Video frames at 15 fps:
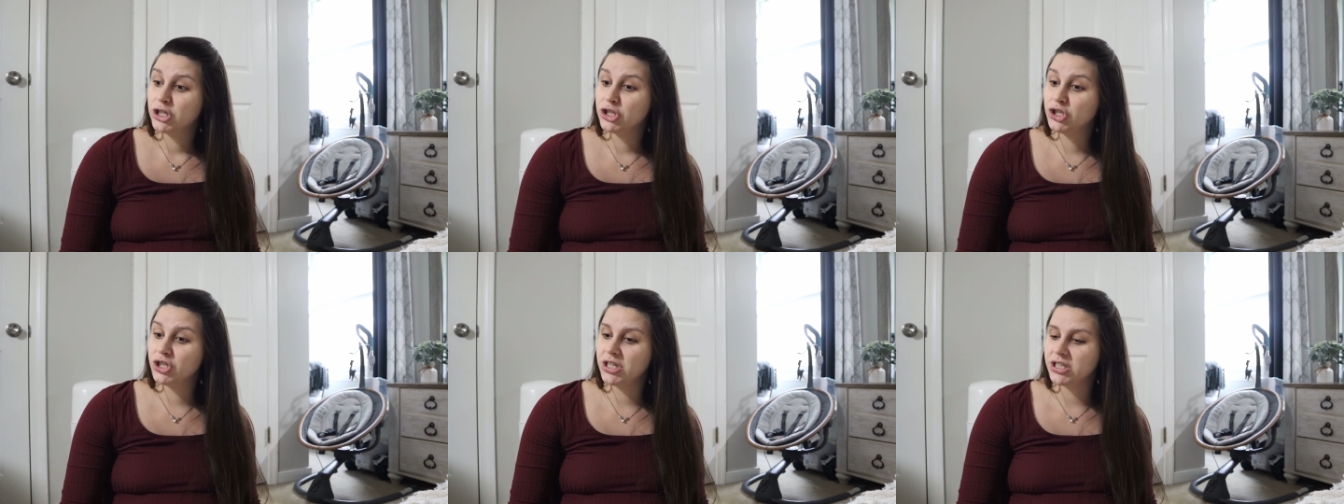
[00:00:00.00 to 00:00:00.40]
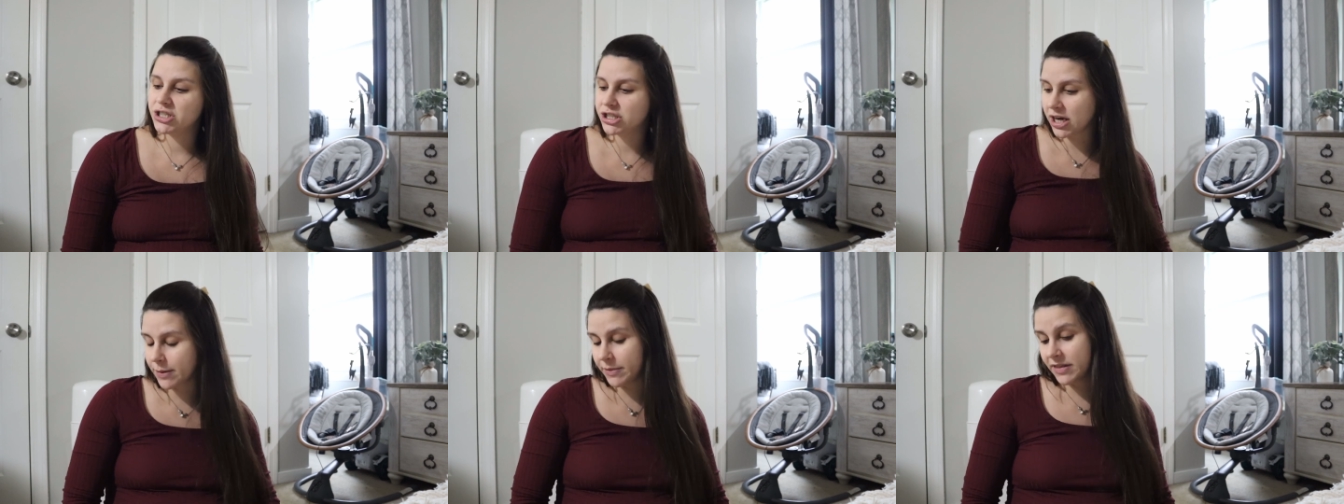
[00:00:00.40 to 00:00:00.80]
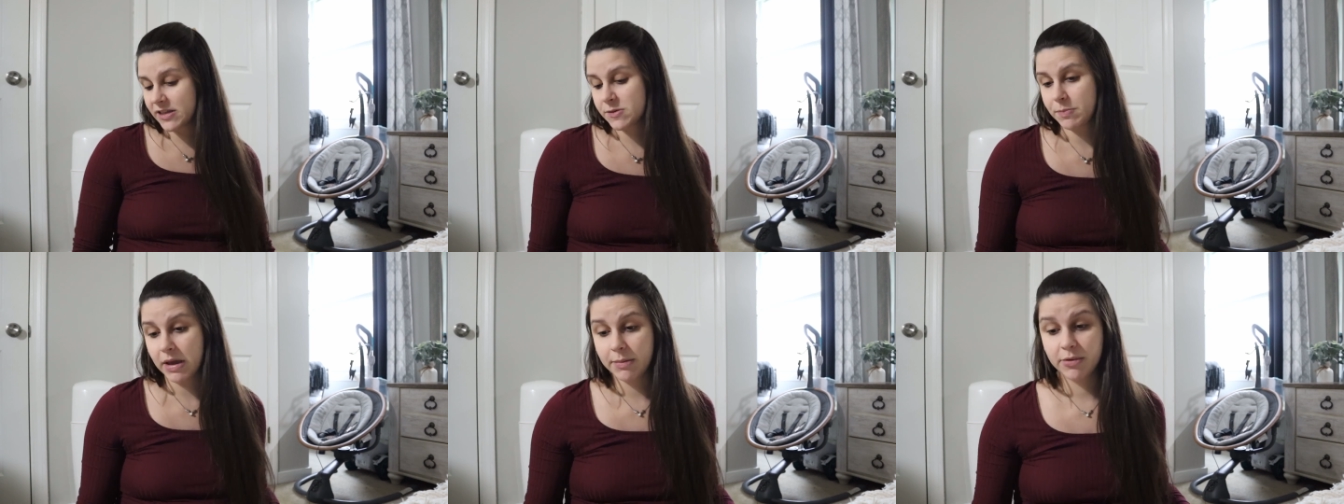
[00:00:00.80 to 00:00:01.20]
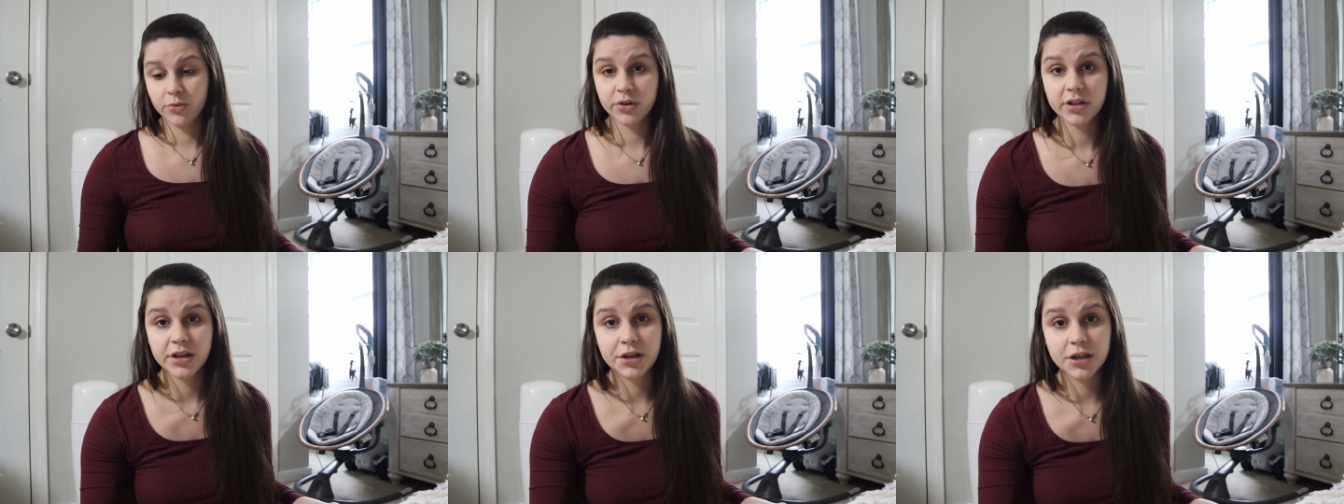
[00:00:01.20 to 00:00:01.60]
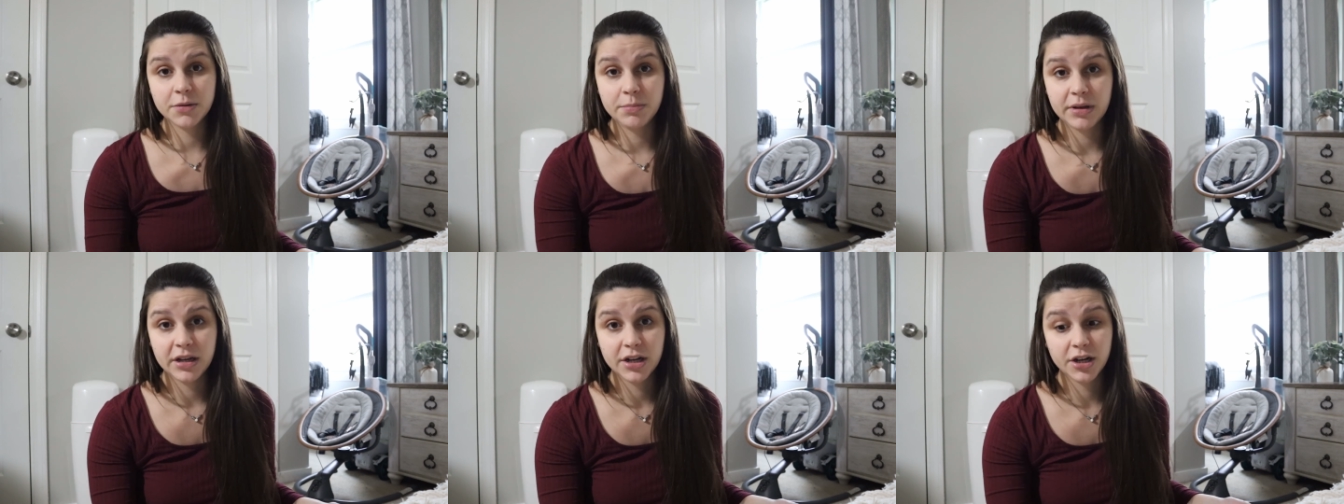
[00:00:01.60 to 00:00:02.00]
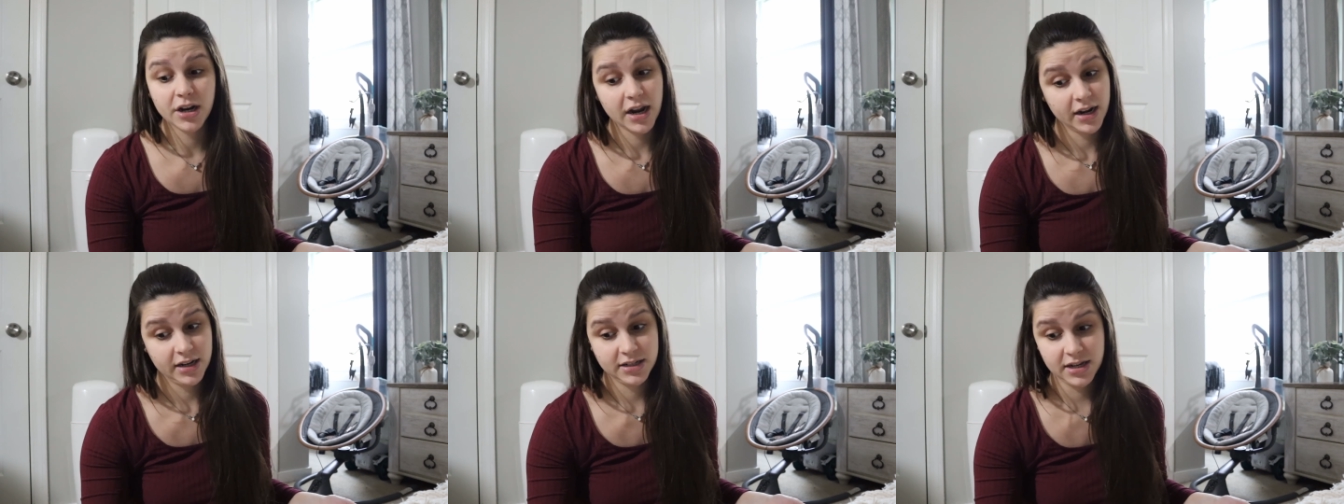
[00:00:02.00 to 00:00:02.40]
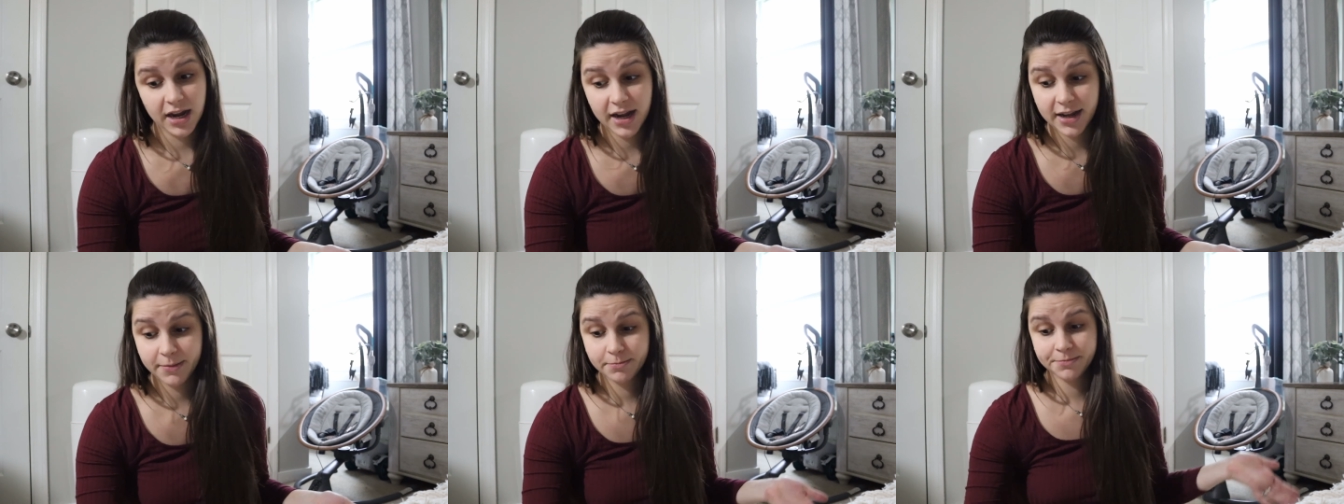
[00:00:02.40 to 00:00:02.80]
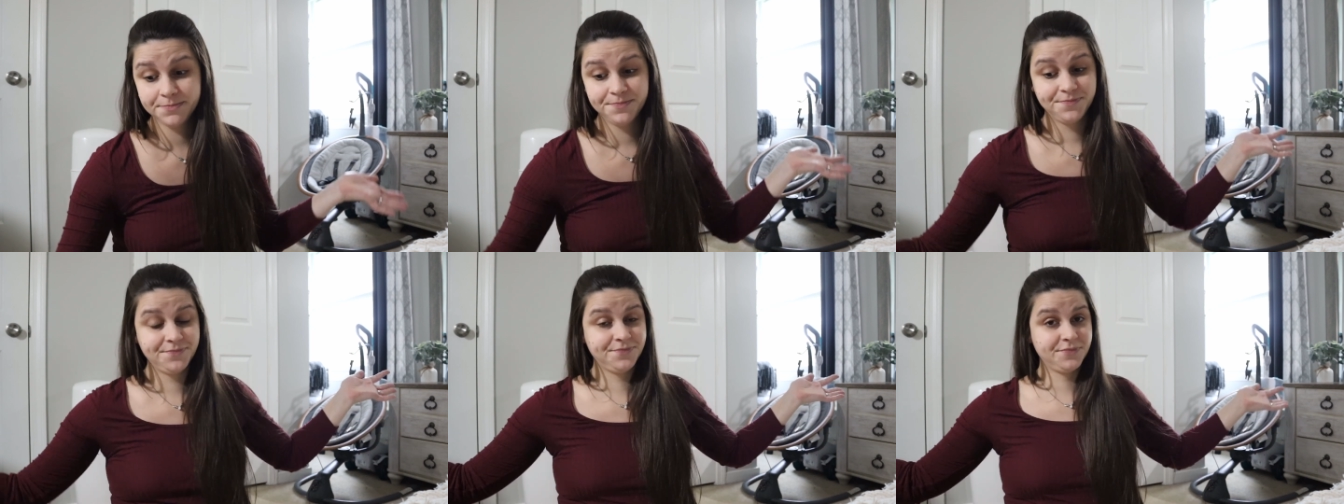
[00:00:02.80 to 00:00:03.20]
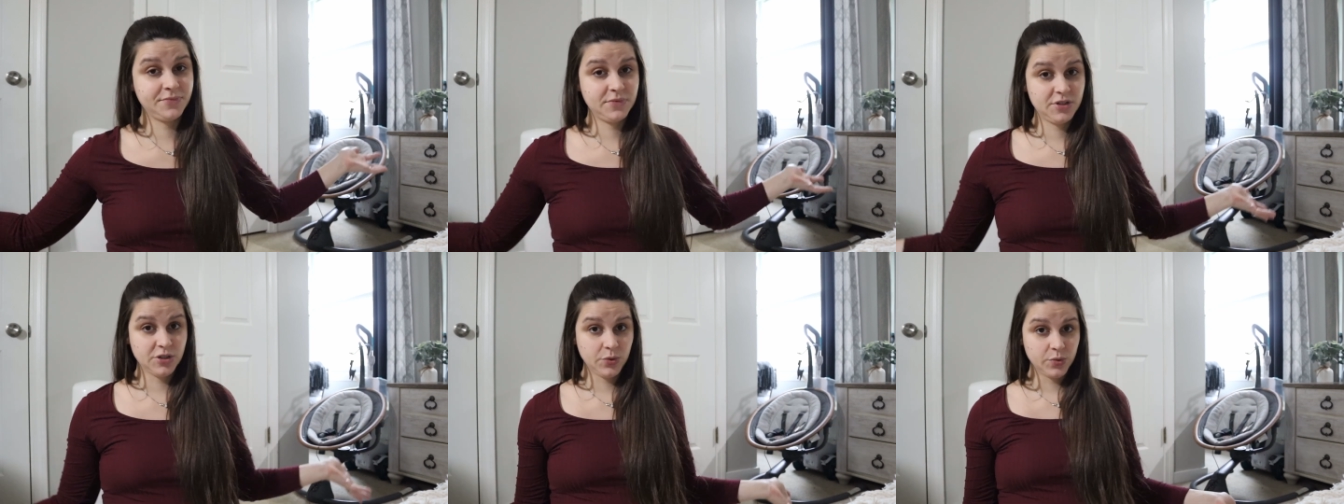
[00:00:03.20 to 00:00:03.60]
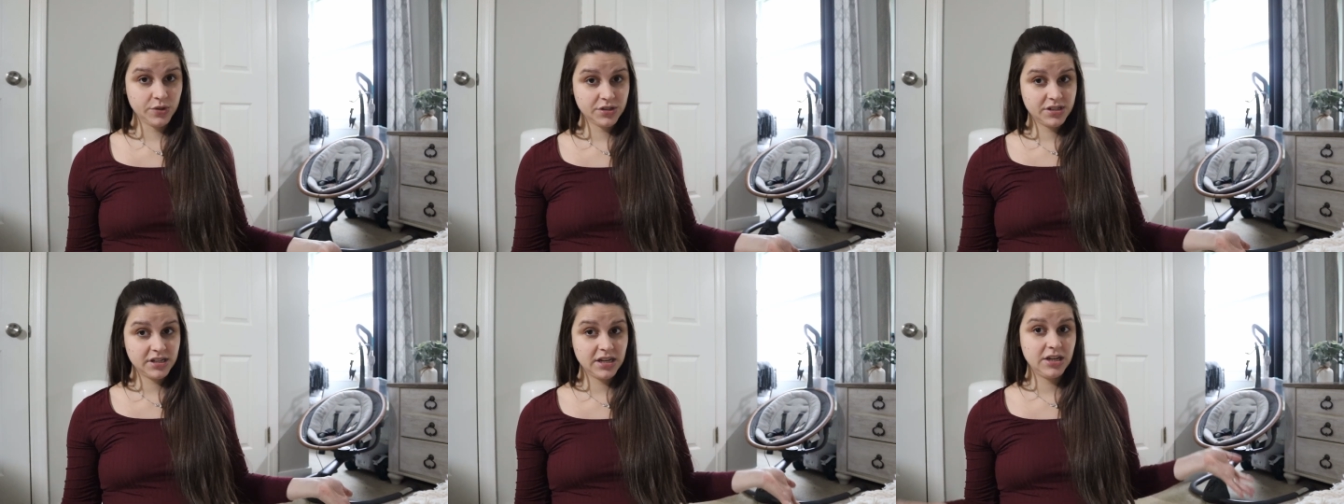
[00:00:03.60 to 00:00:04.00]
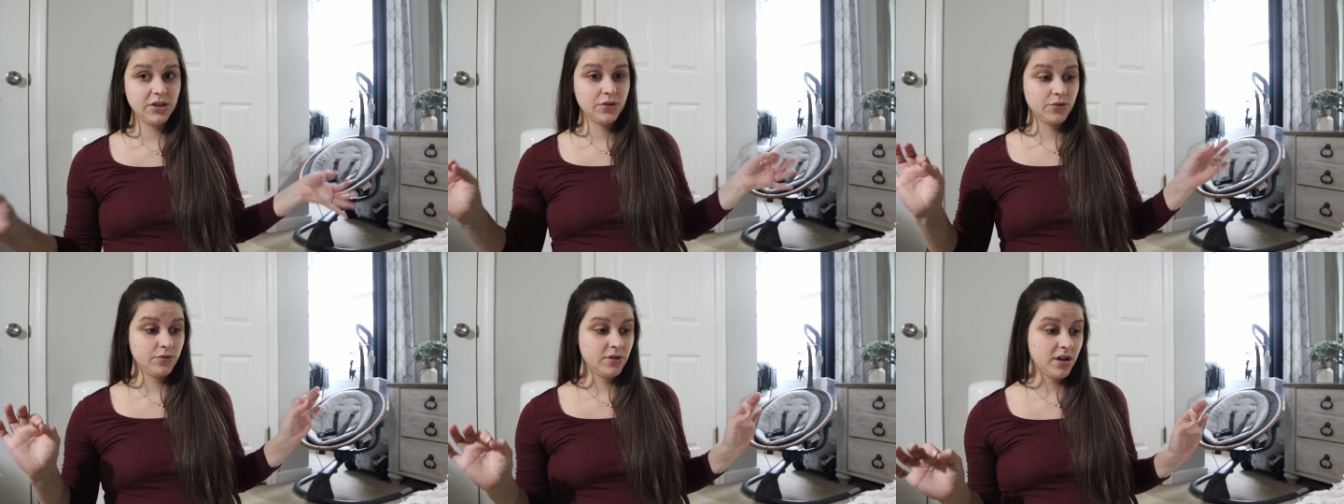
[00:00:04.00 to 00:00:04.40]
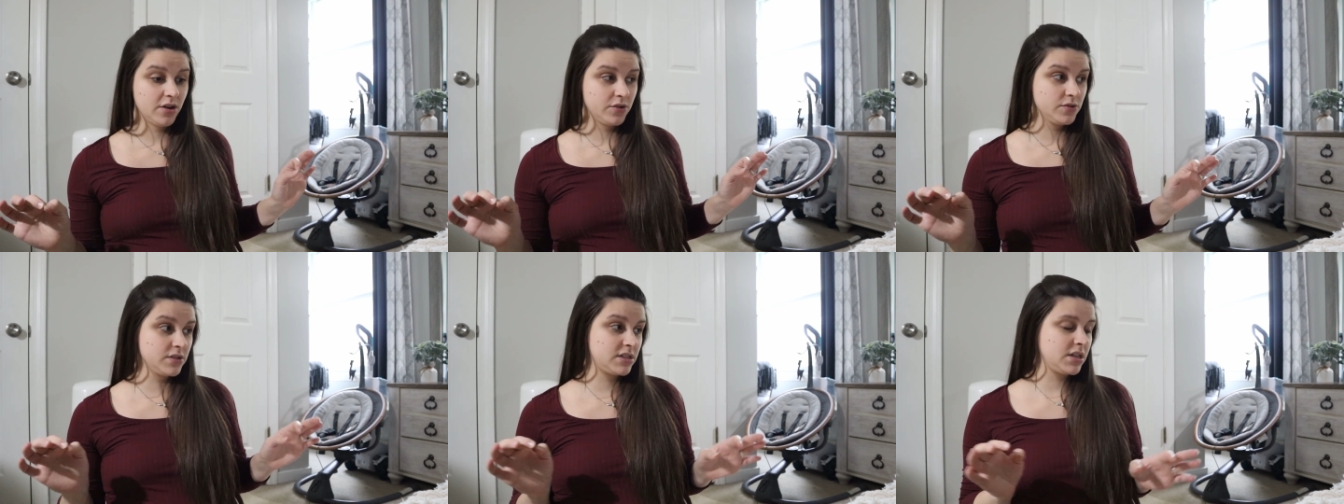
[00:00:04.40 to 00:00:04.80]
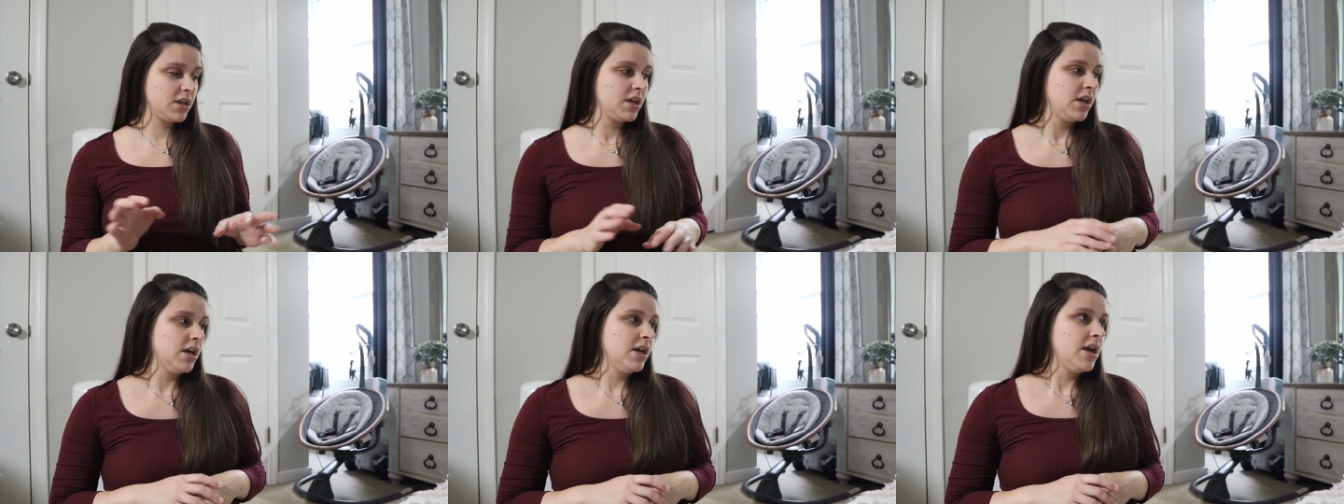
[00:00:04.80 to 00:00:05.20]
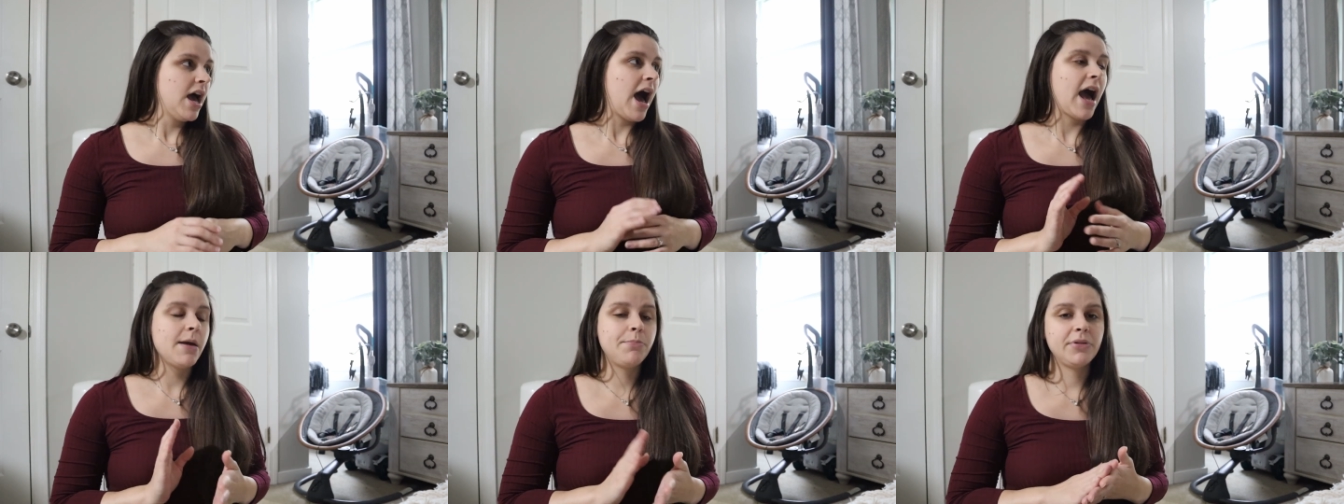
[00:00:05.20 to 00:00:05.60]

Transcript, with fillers: Sheesh. I mean, this baby really could be here anytime. So we'll see. Who knows? I